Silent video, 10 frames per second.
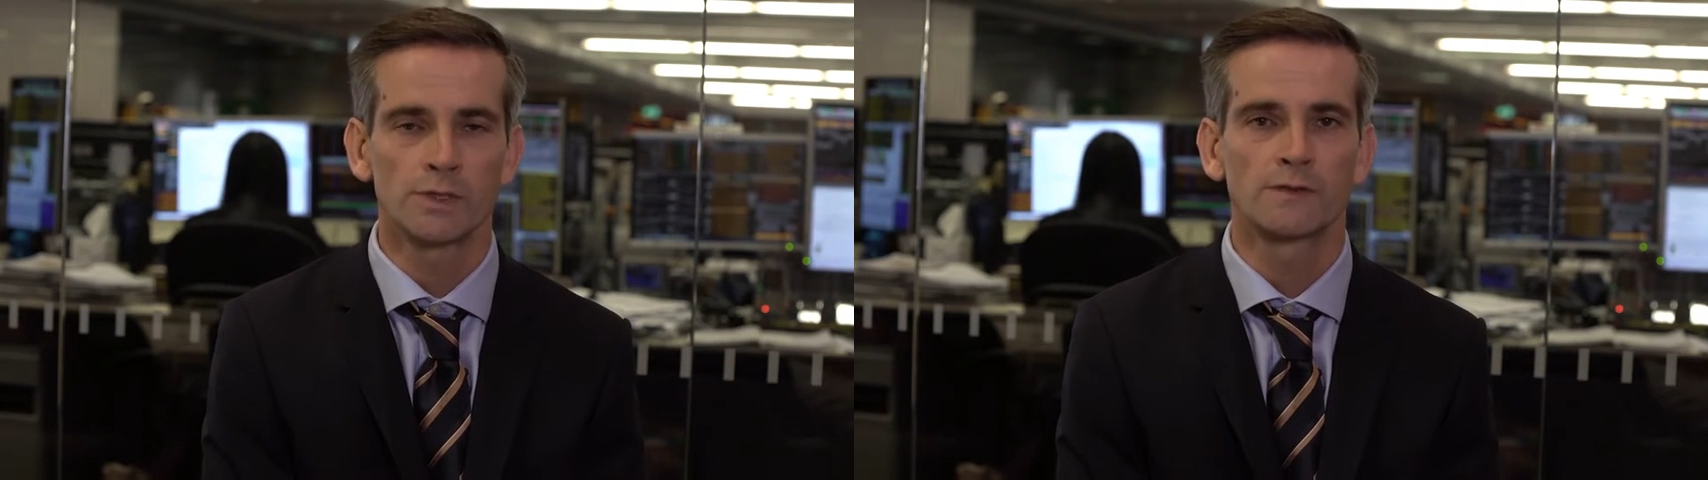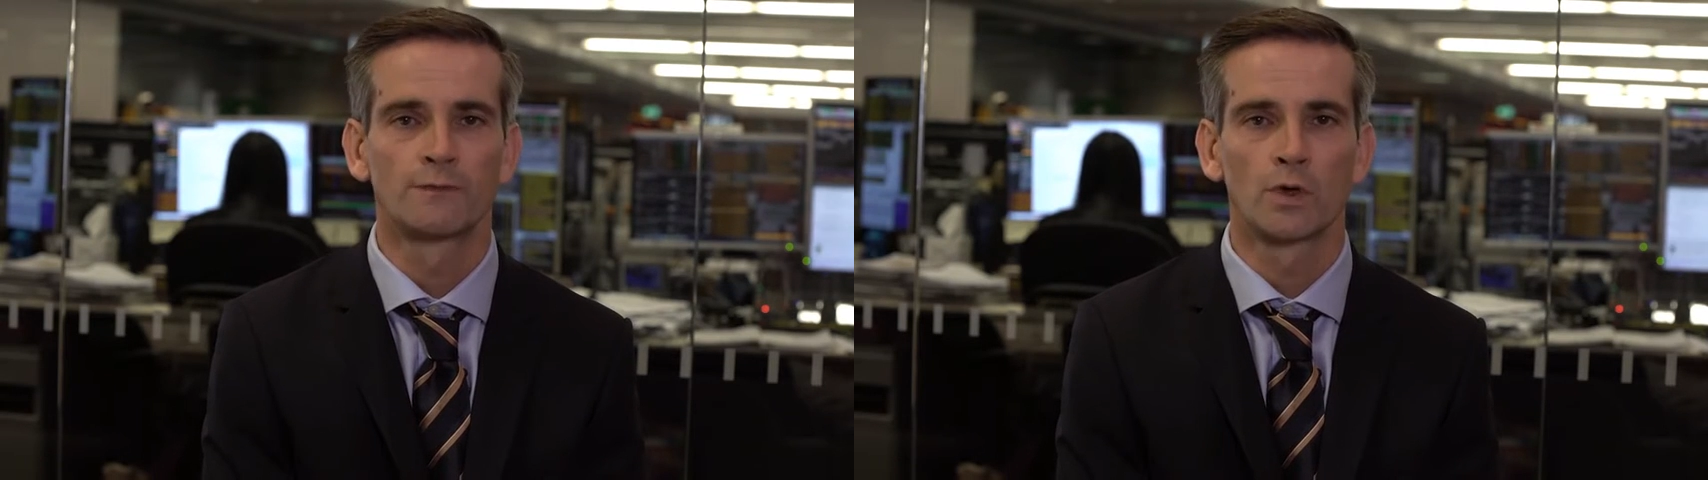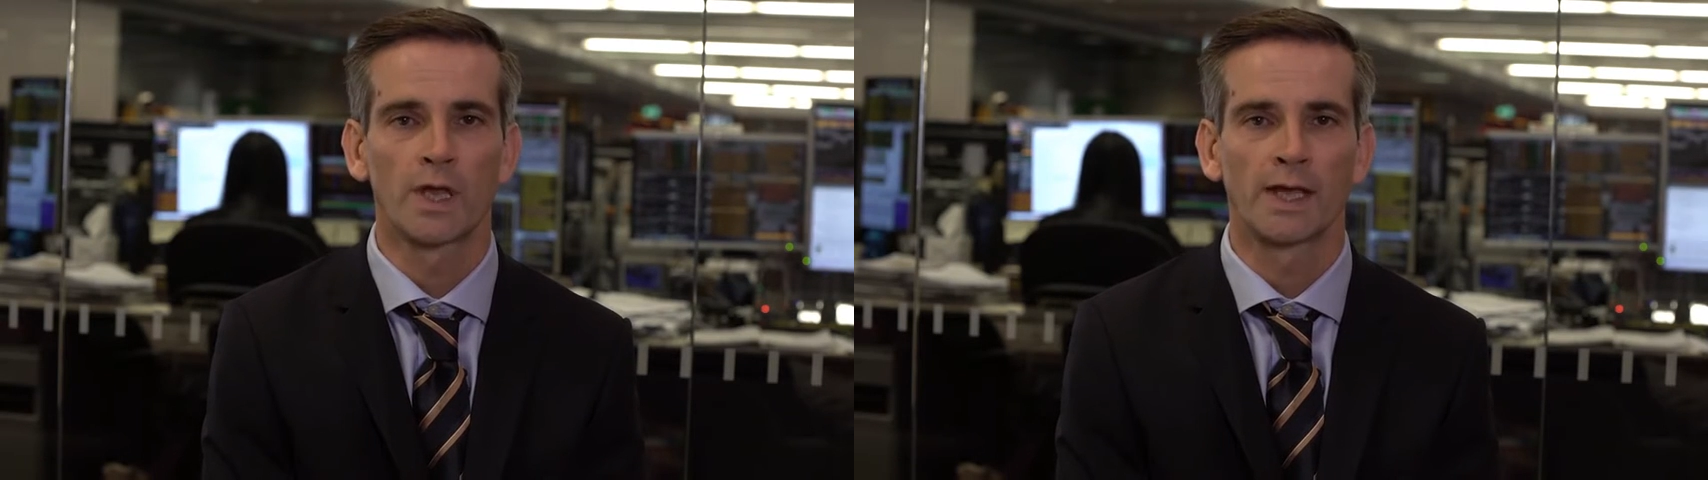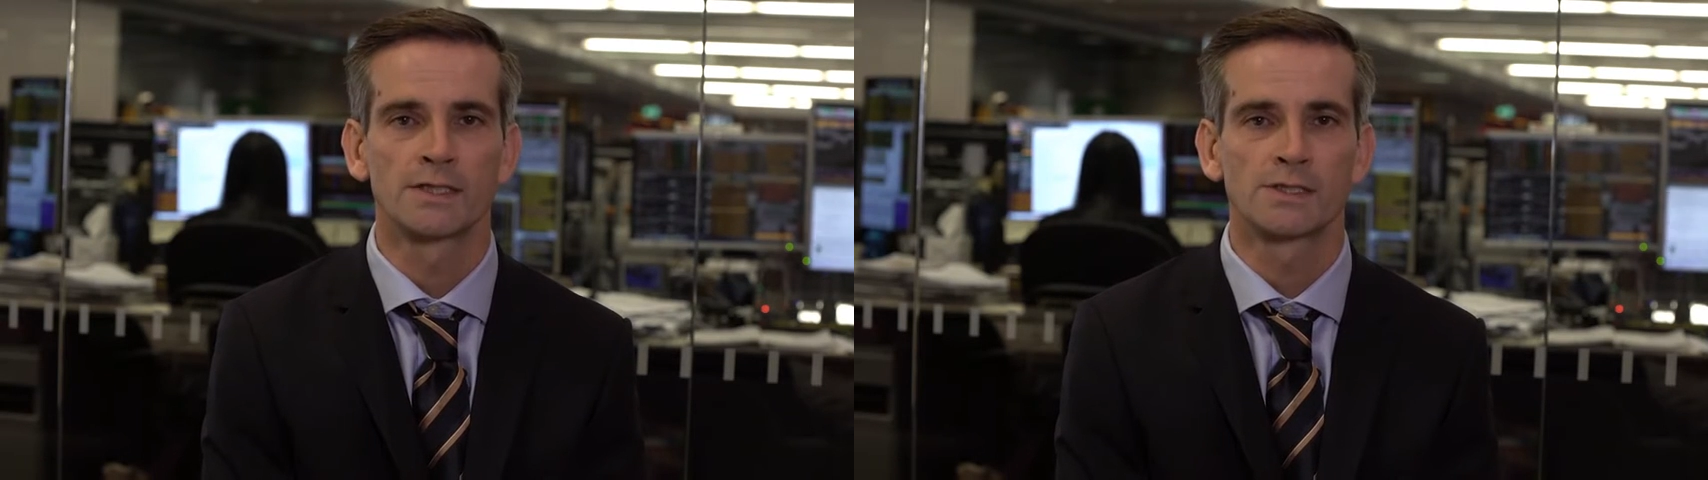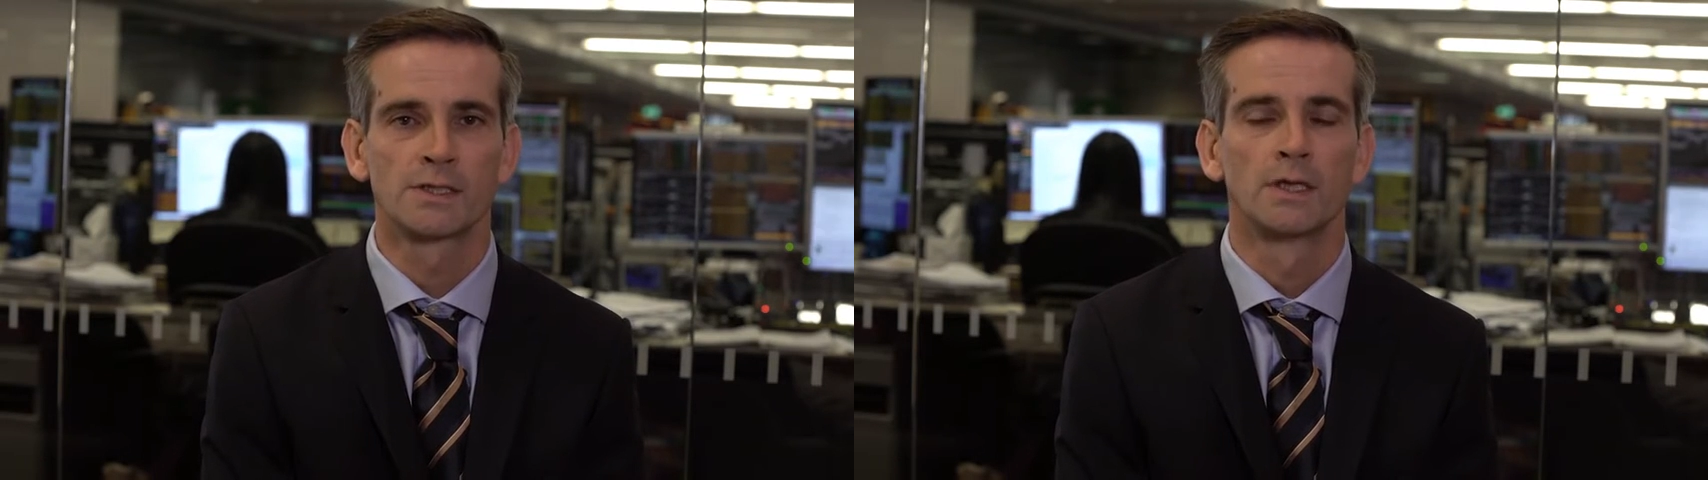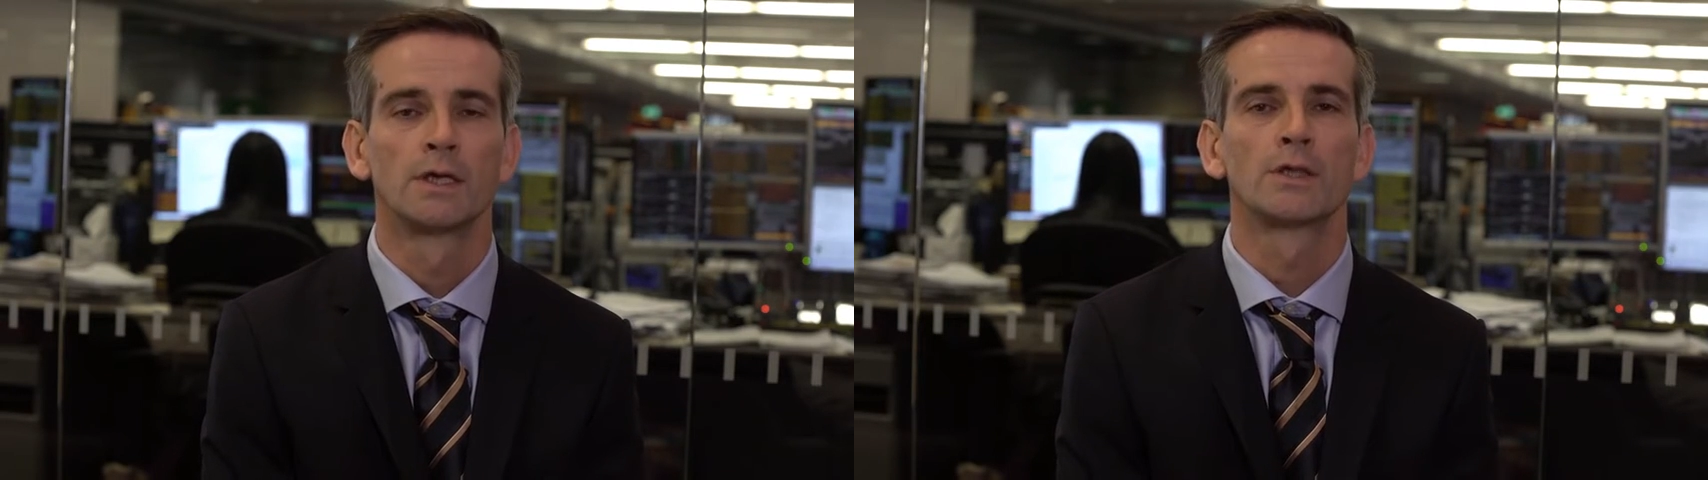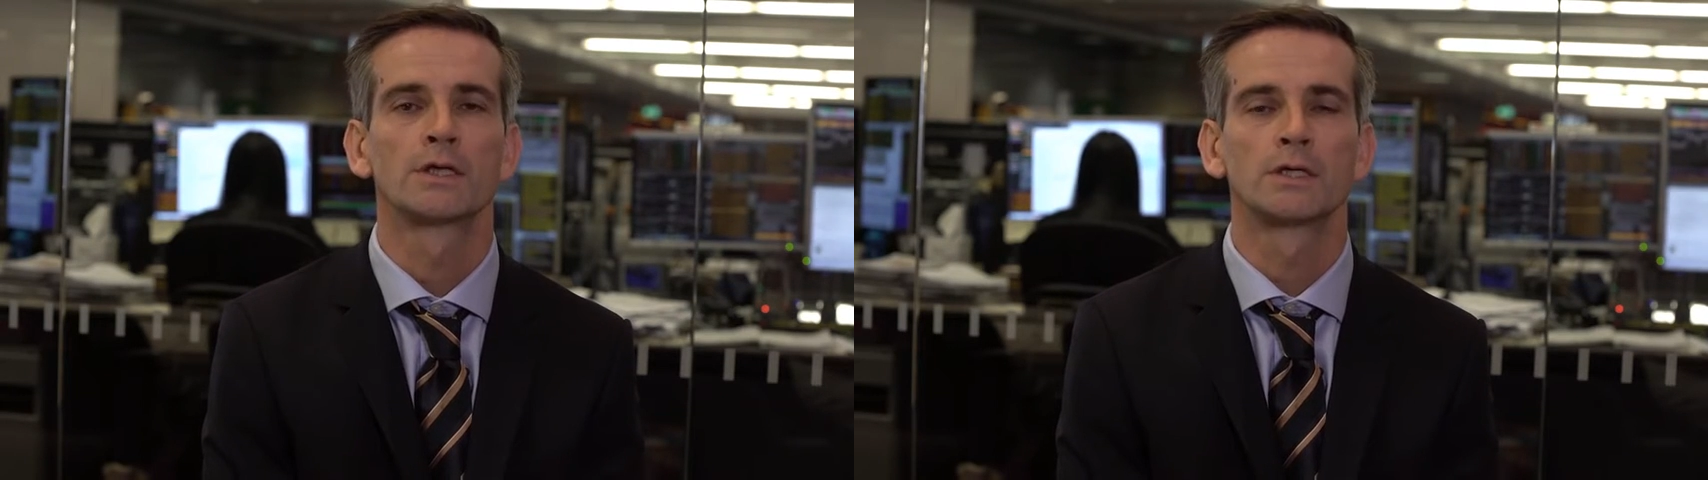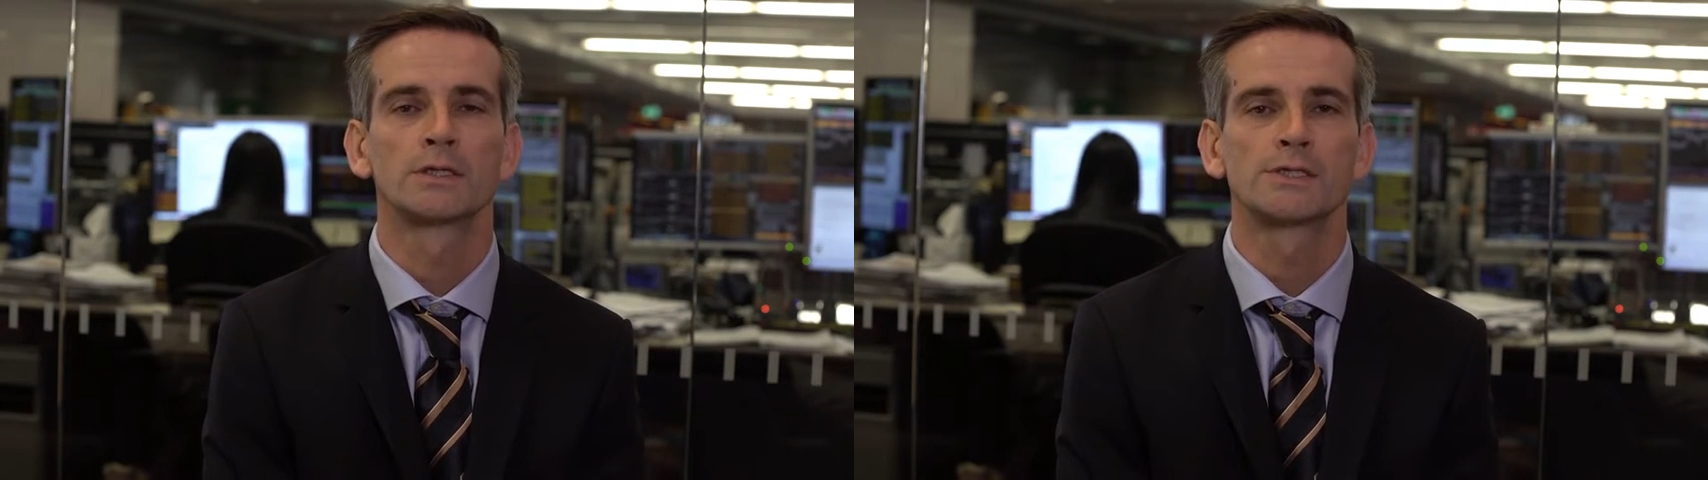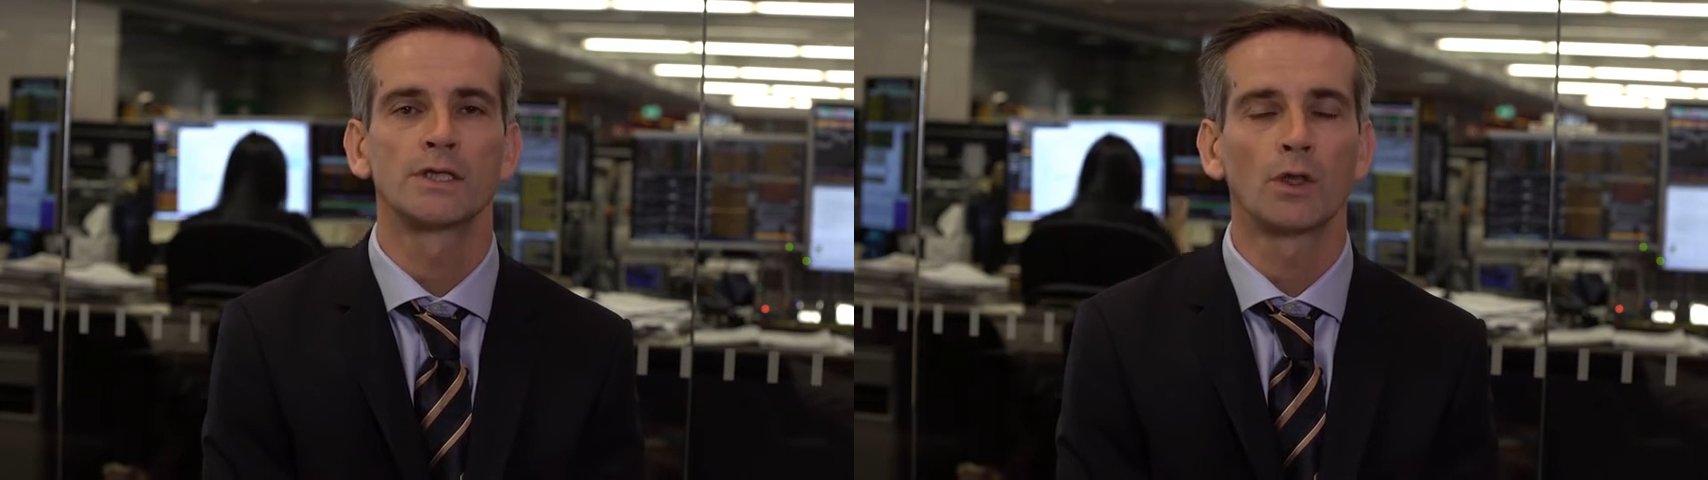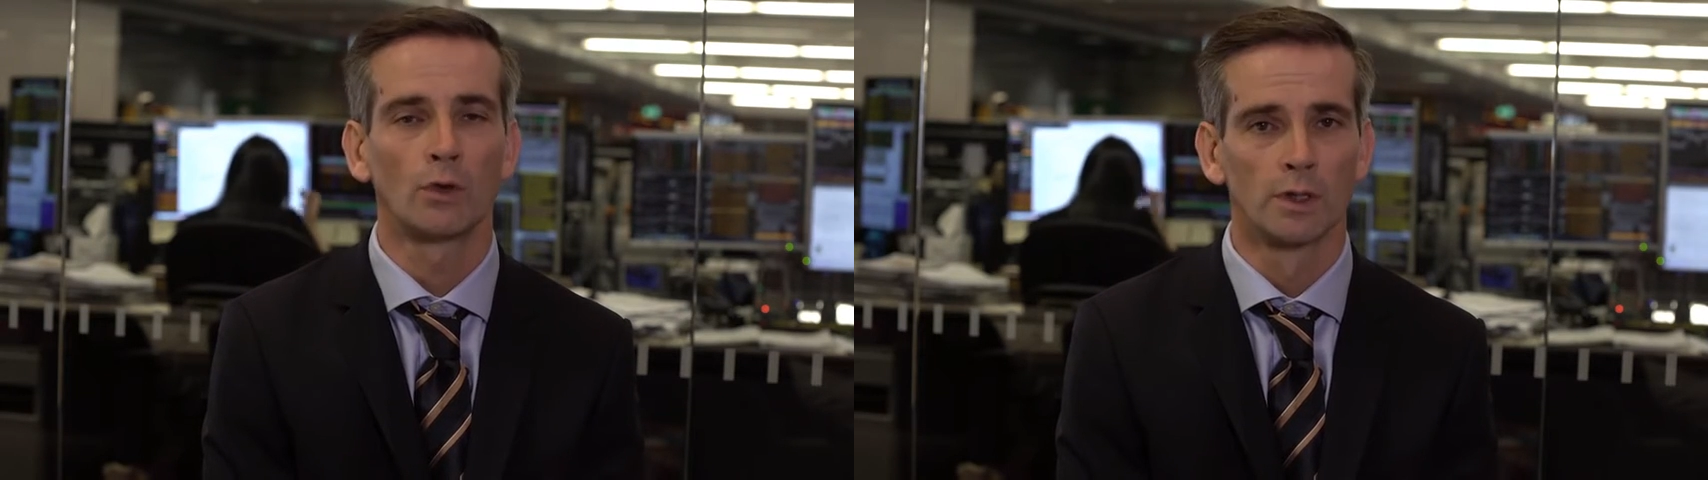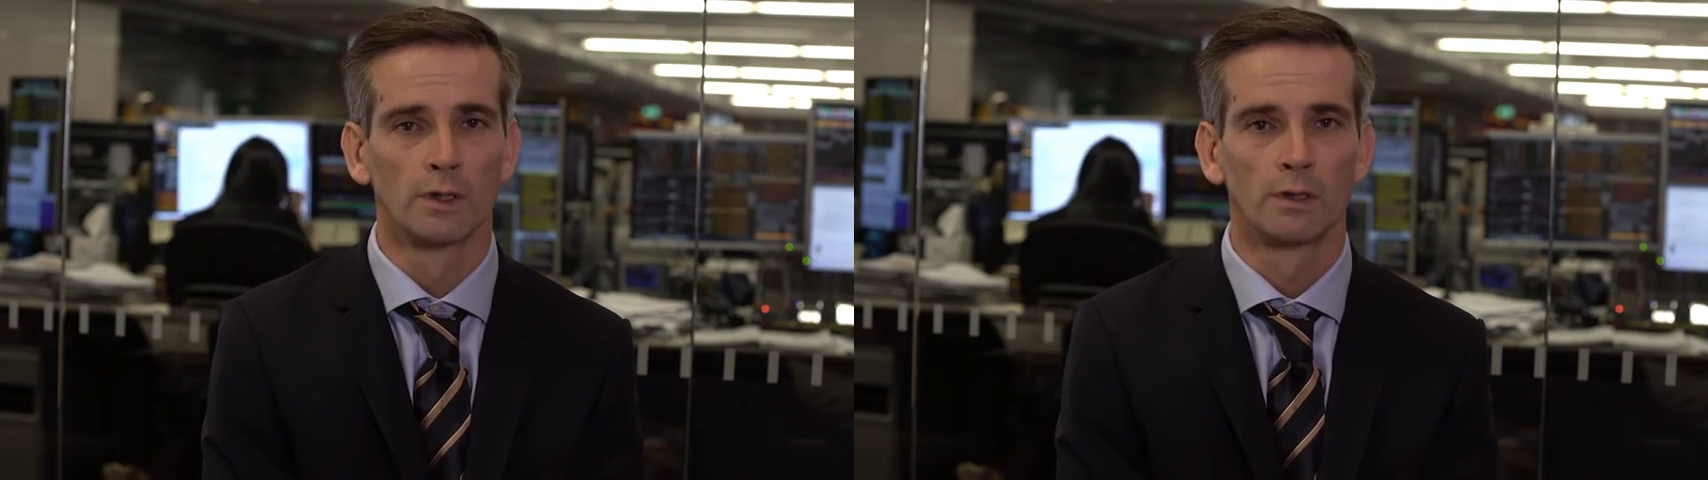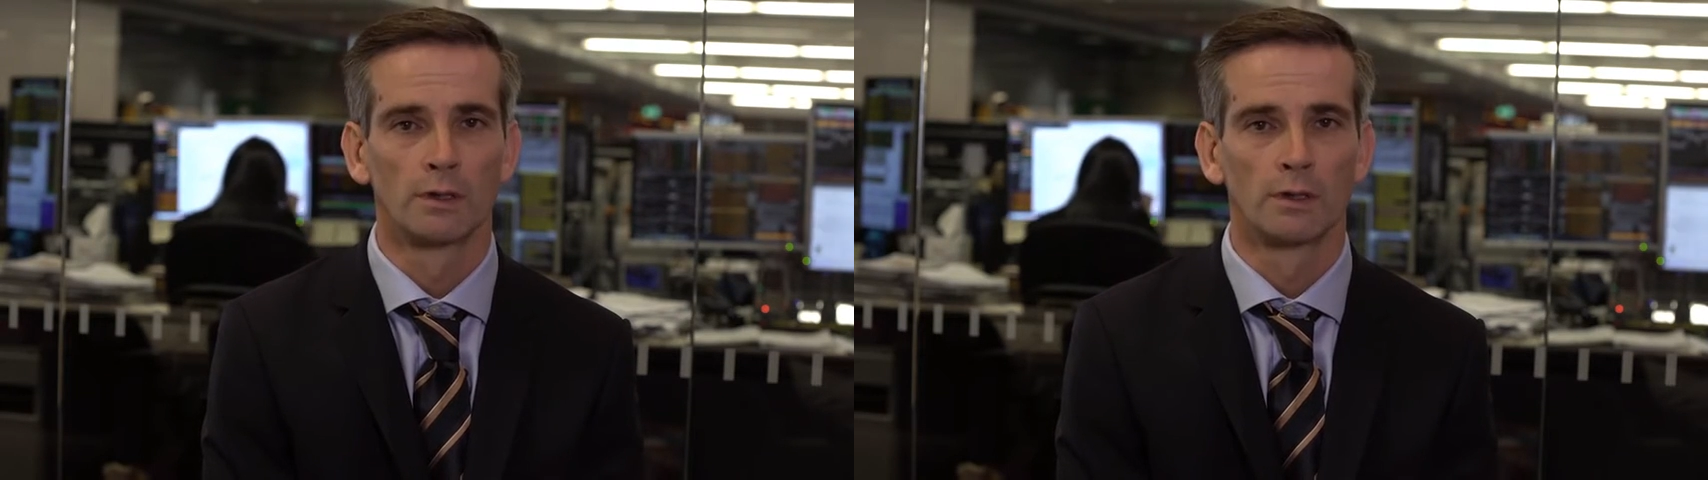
to forecast the currency lower